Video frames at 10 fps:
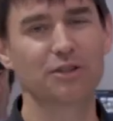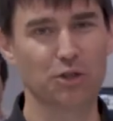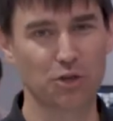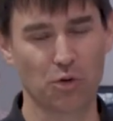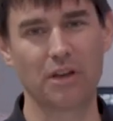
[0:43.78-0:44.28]

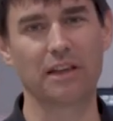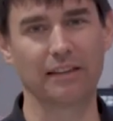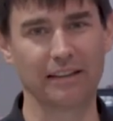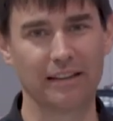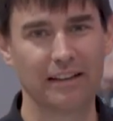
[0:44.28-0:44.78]
to
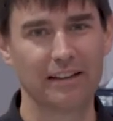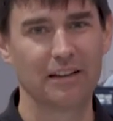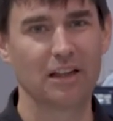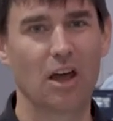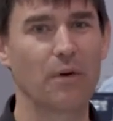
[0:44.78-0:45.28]
screen.
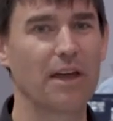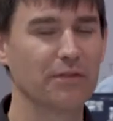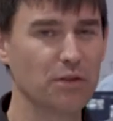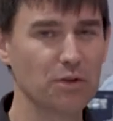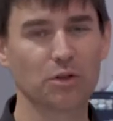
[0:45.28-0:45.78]
Now, we
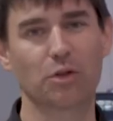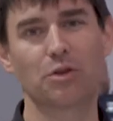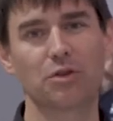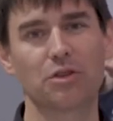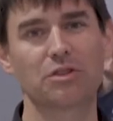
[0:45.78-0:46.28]
have new
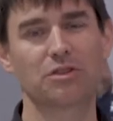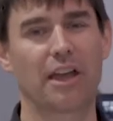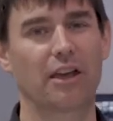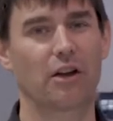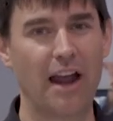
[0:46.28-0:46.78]
solutions
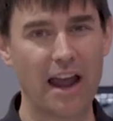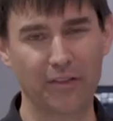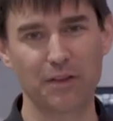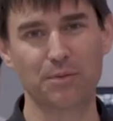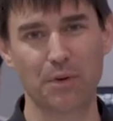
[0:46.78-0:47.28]
like our
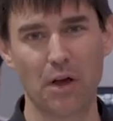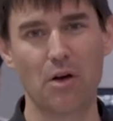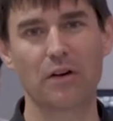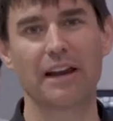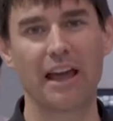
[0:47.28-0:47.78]
Atlas
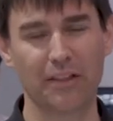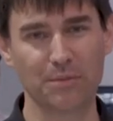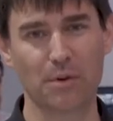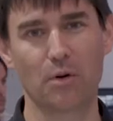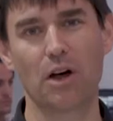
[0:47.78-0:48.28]
Pro and
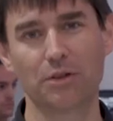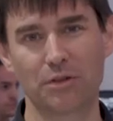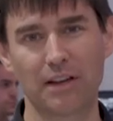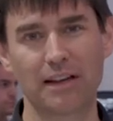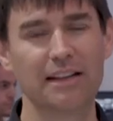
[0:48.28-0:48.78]
Atlas Pro
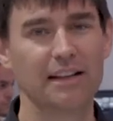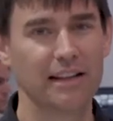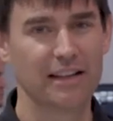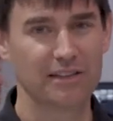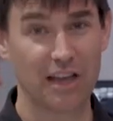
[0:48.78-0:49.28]
Ultra
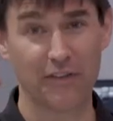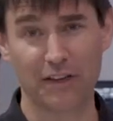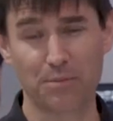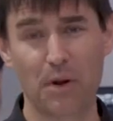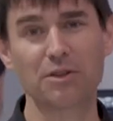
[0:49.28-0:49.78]
CF
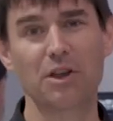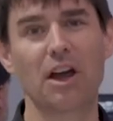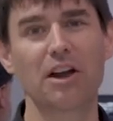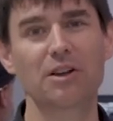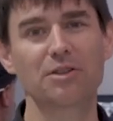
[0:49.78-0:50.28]
Express
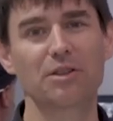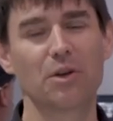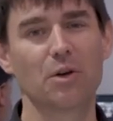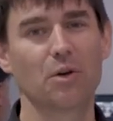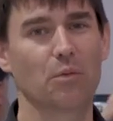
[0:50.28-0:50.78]
cards.
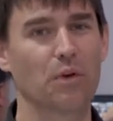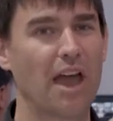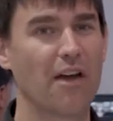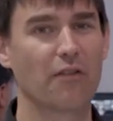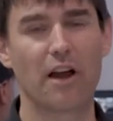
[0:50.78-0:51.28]
We
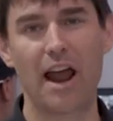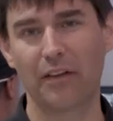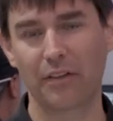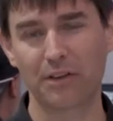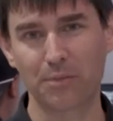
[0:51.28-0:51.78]
have our
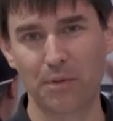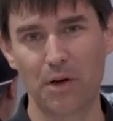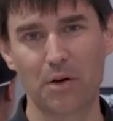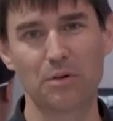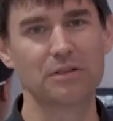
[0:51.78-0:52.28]
Atlas
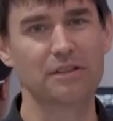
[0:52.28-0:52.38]
Pro